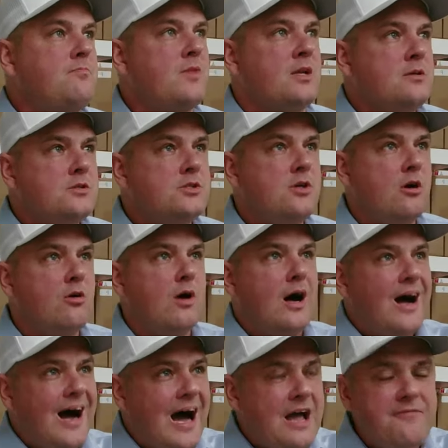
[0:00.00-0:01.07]
So
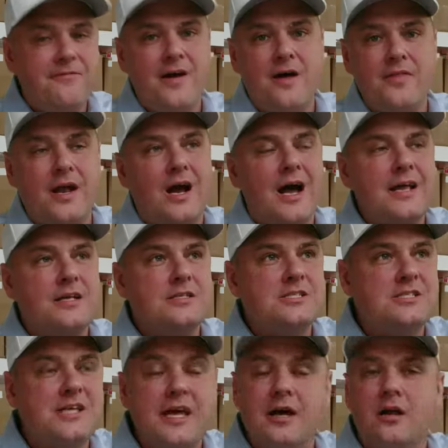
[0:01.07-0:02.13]
I found that I could
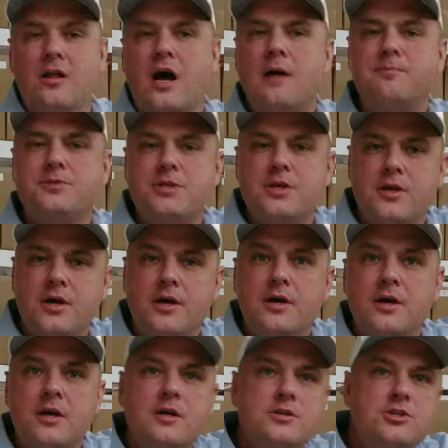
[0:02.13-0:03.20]
scale up to the
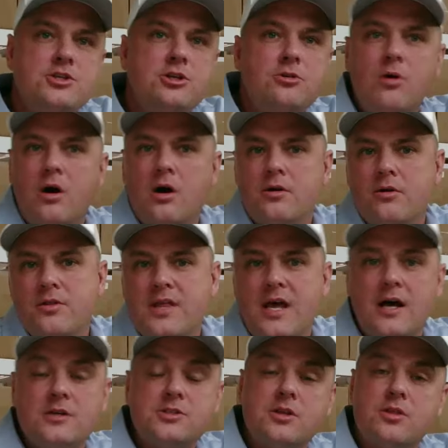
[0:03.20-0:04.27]

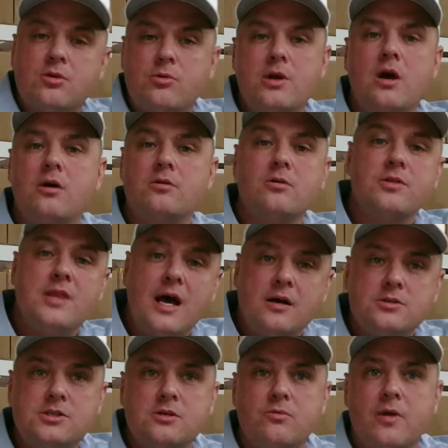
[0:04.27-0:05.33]
200,000,
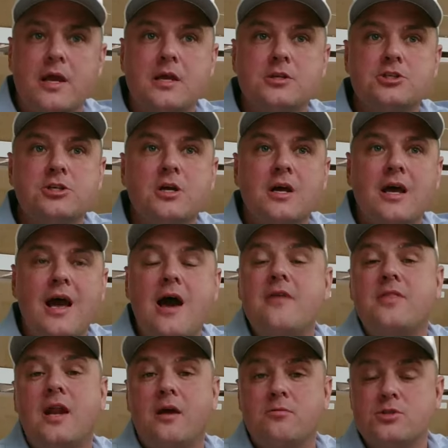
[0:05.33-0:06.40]
300,000 range, and
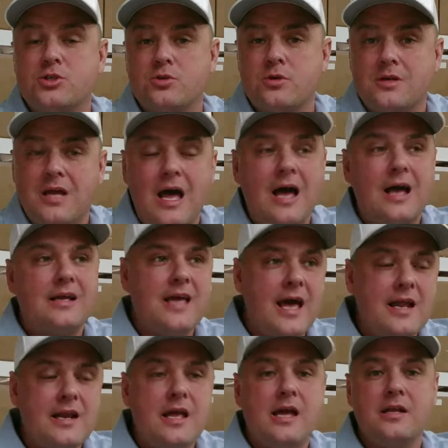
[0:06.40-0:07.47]
then I was
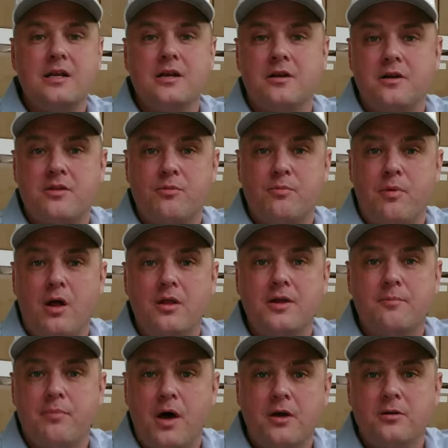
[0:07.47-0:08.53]
again hitting another
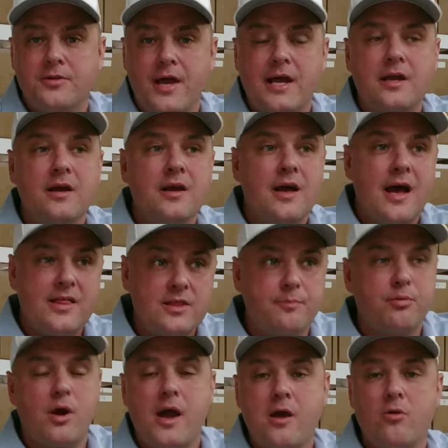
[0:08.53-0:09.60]
bottleneck, and the
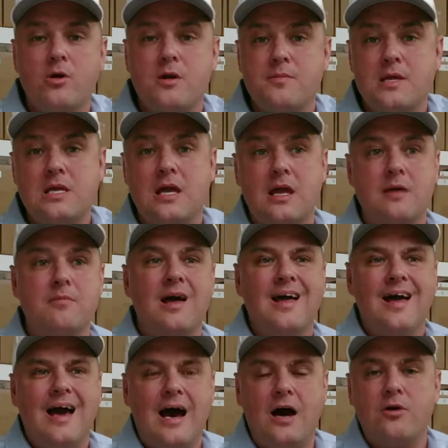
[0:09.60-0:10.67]
priority became,
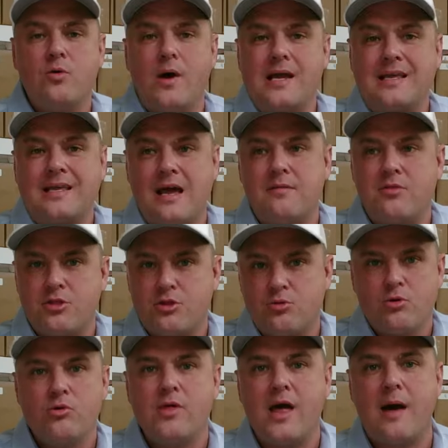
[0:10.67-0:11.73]
how do I get
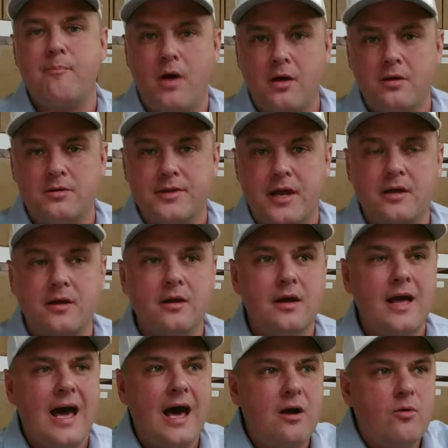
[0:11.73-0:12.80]
through that bottleneck?
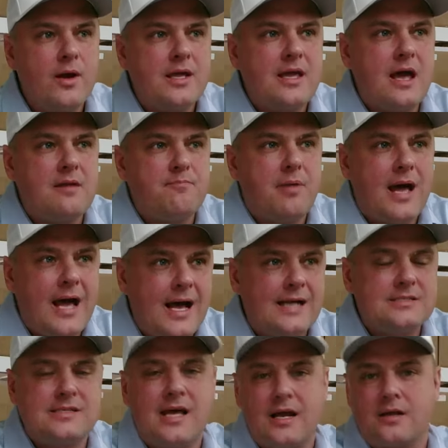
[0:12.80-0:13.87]
How do I get
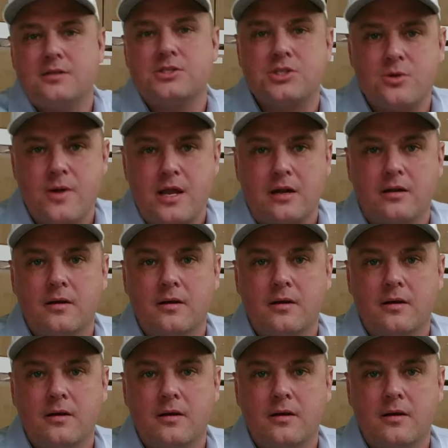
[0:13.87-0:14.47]
past that constraint?